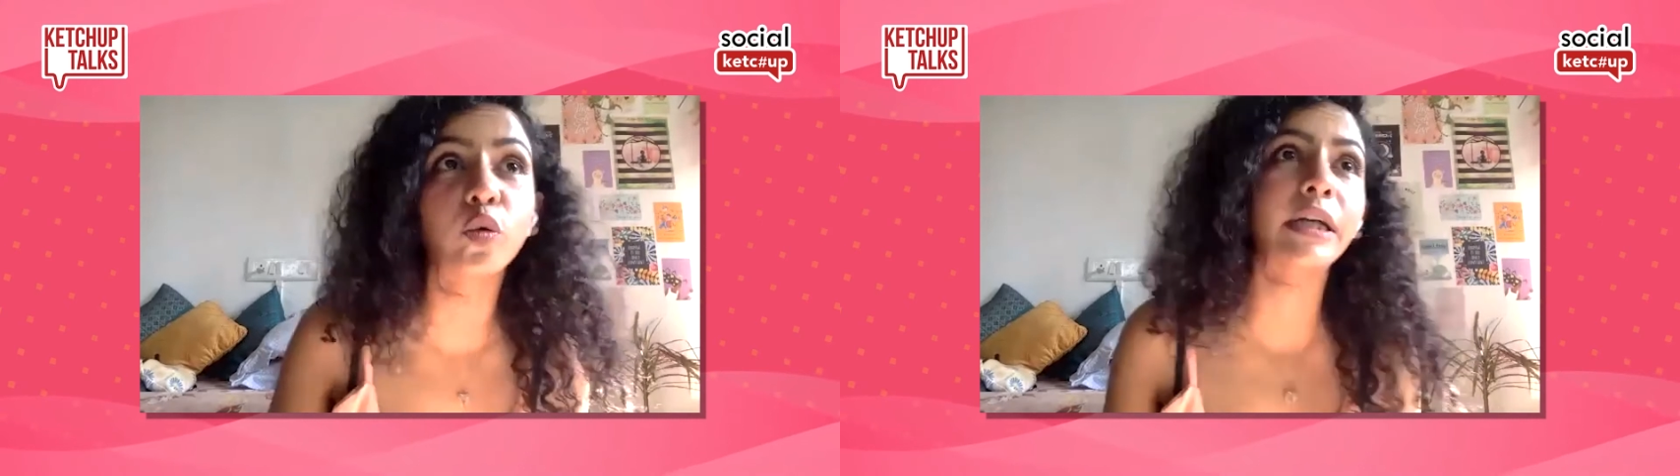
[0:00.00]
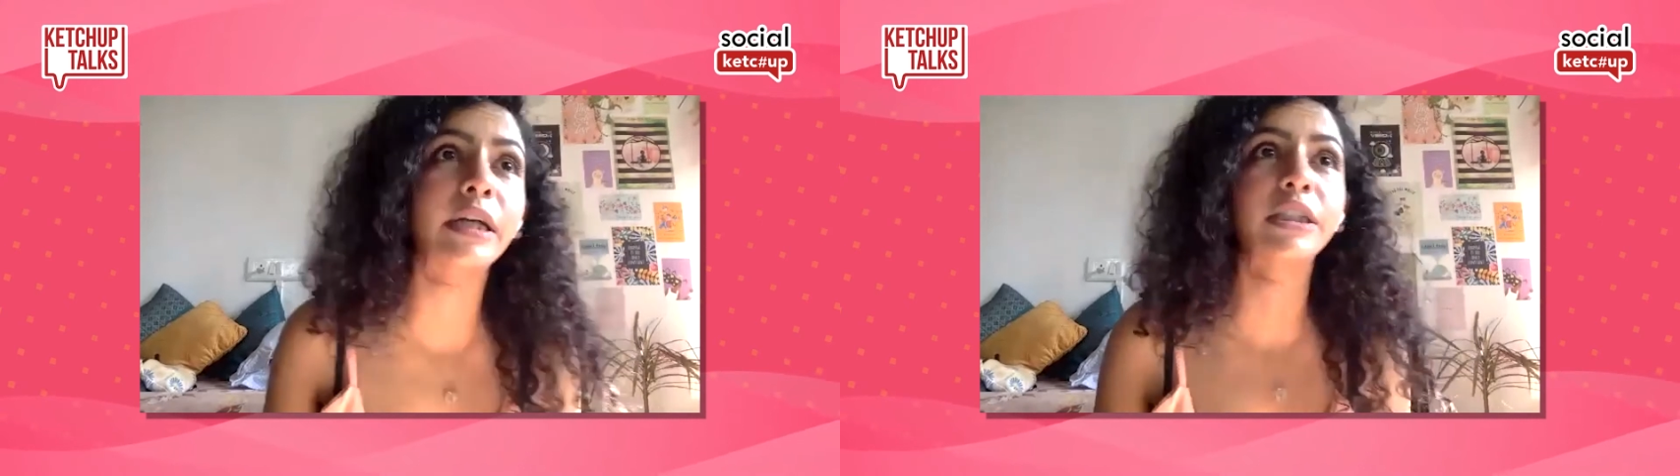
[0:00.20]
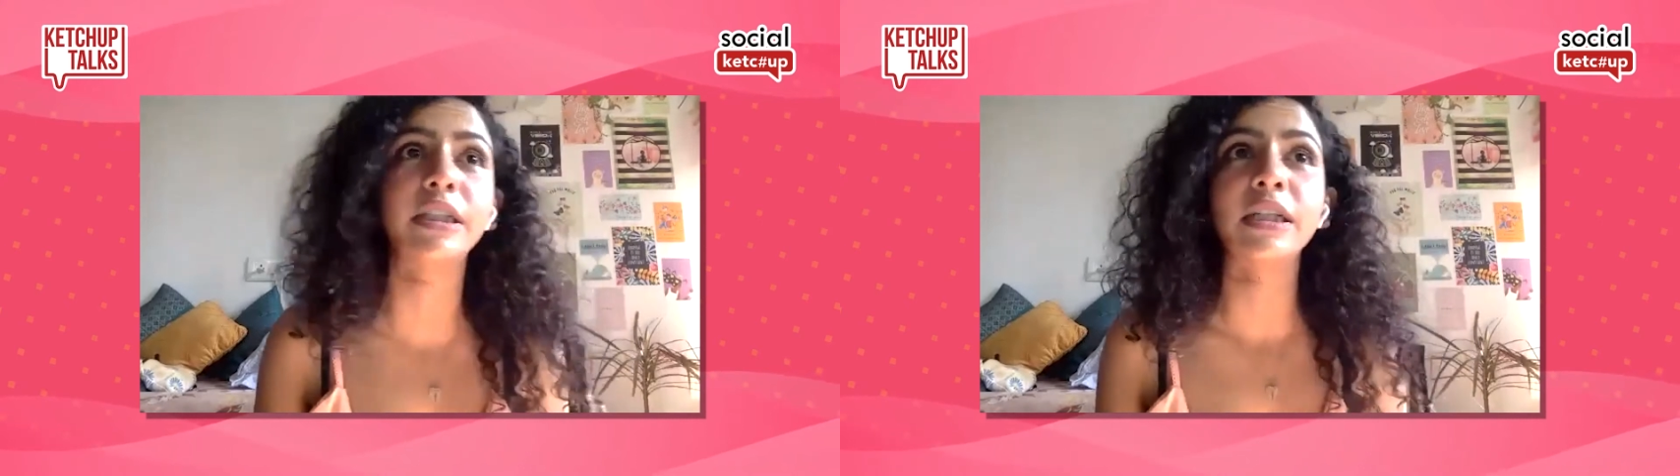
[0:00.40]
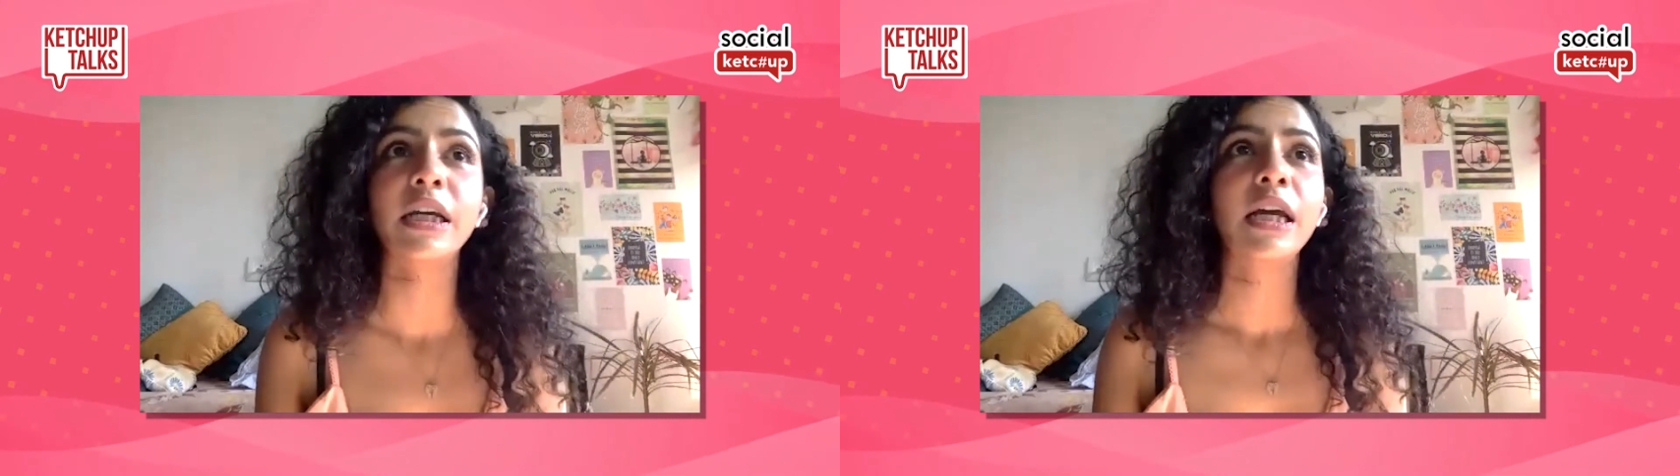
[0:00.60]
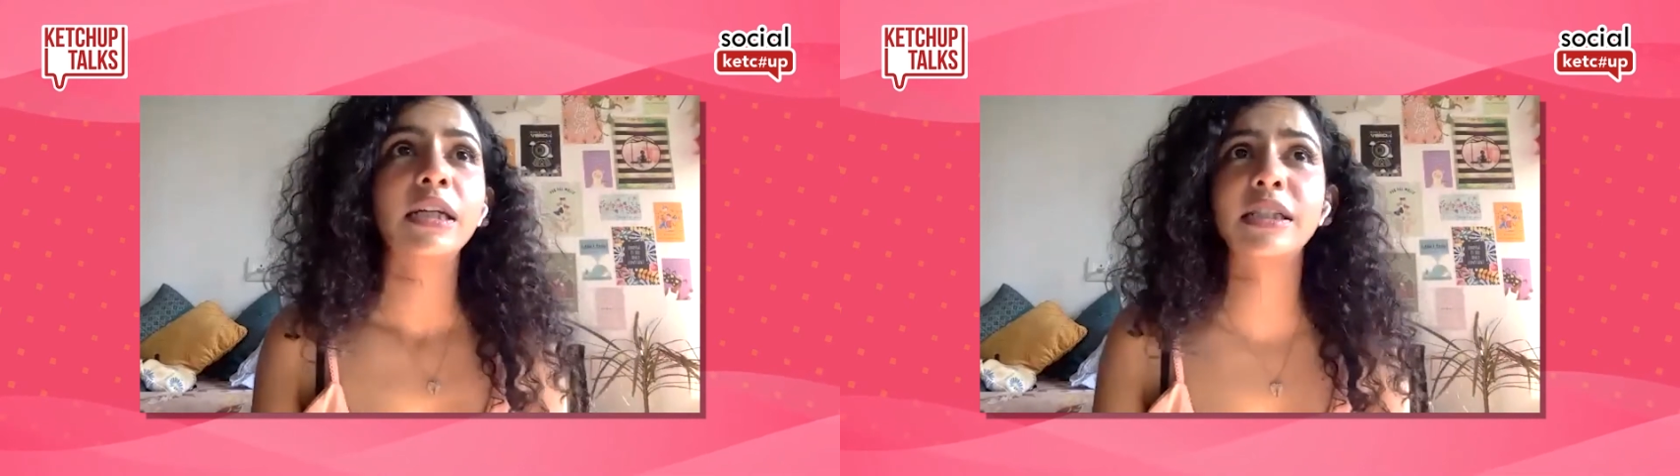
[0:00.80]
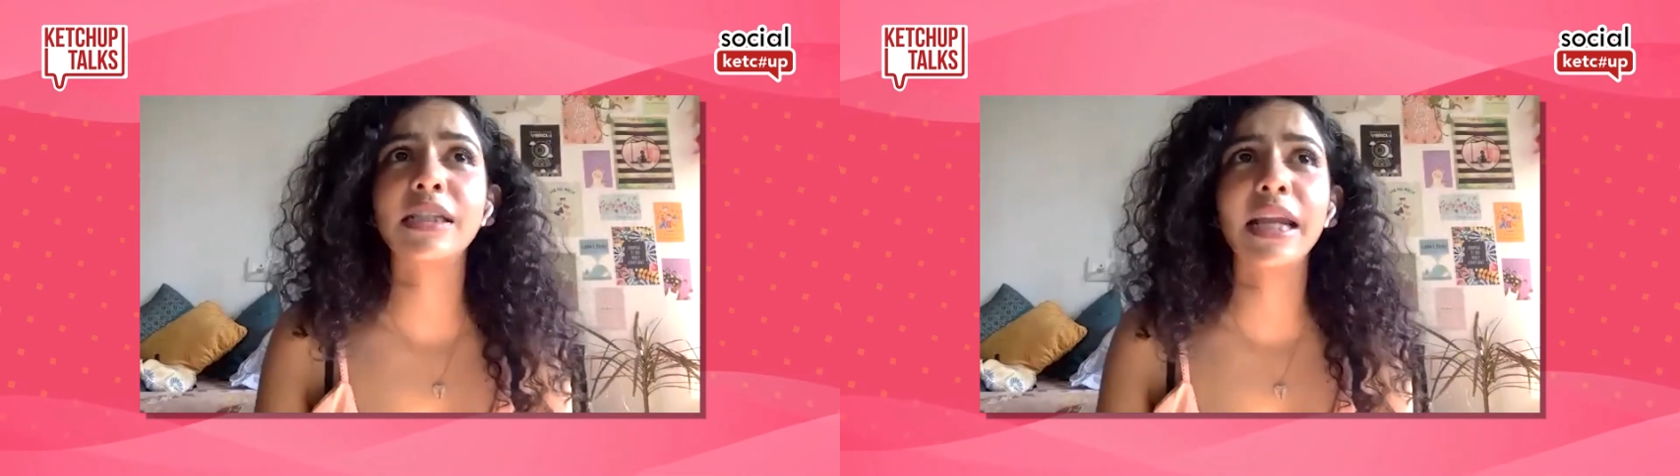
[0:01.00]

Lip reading: and she's